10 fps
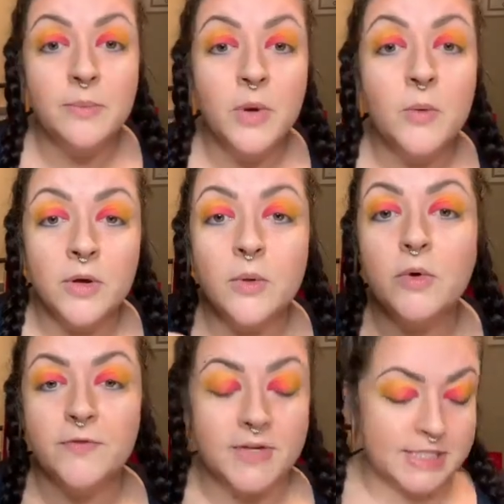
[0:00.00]
but
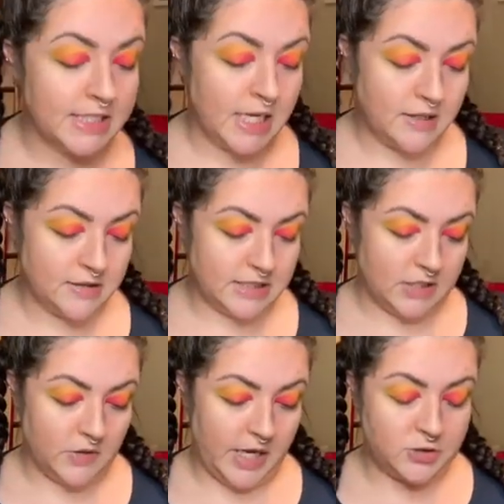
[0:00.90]
we'll fix it. It's
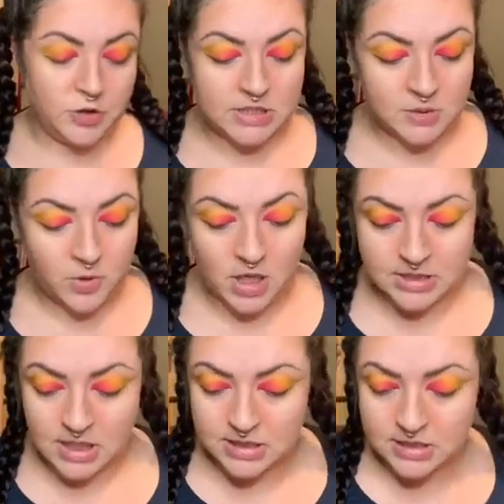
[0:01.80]
okay. Trust the
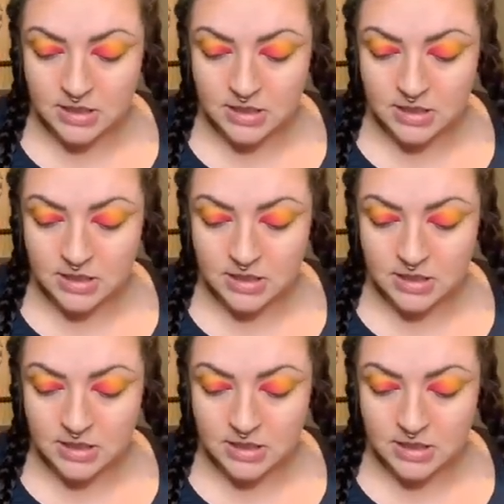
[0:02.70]
process.